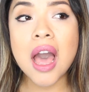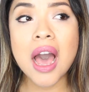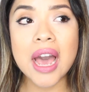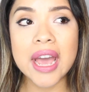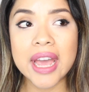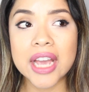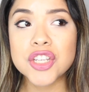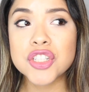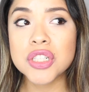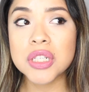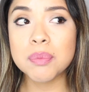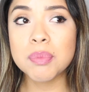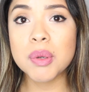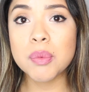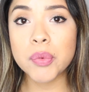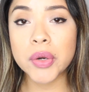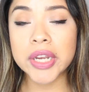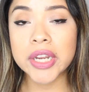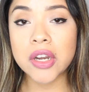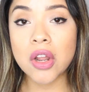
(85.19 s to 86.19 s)
I actually
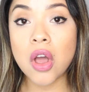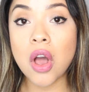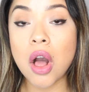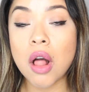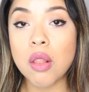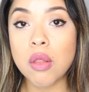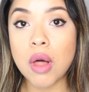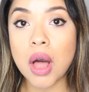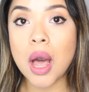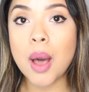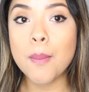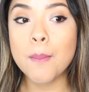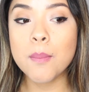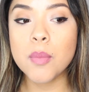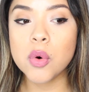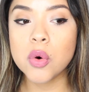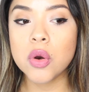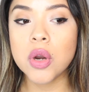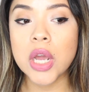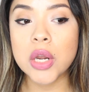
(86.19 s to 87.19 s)
been breaking out a lot
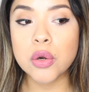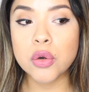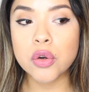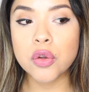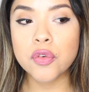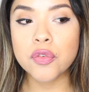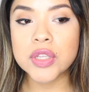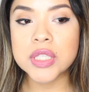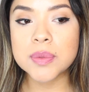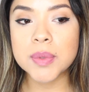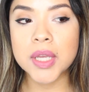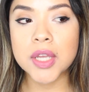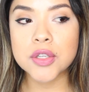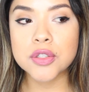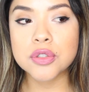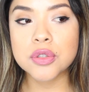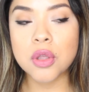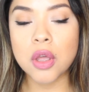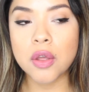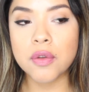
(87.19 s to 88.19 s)
more. I don't know if it's
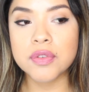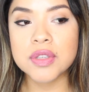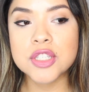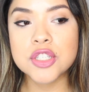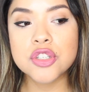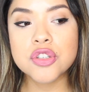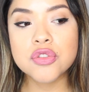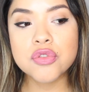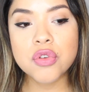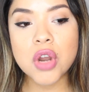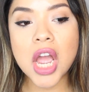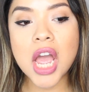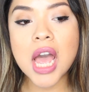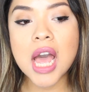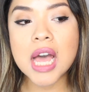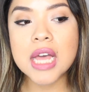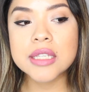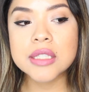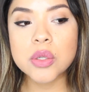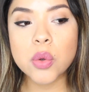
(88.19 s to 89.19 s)
because of
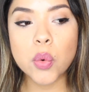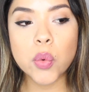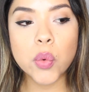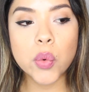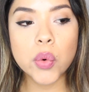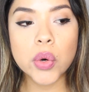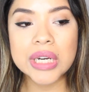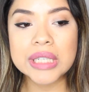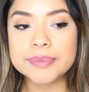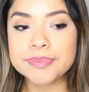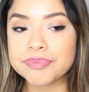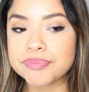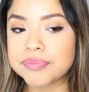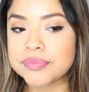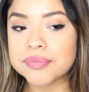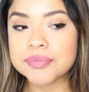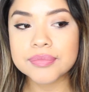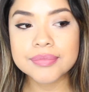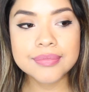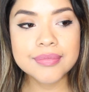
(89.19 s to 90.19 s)
stress or
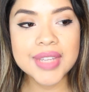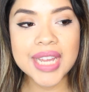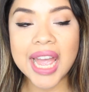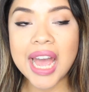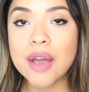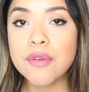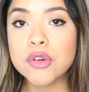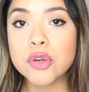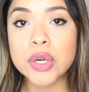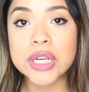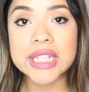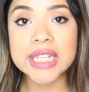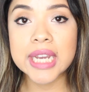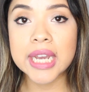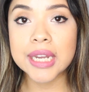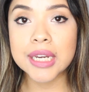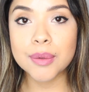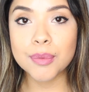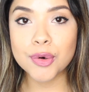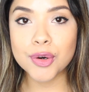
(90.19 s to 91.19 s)
I have no
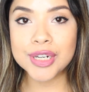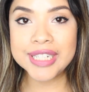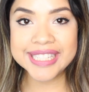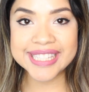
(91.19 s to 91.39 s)
idea anymore.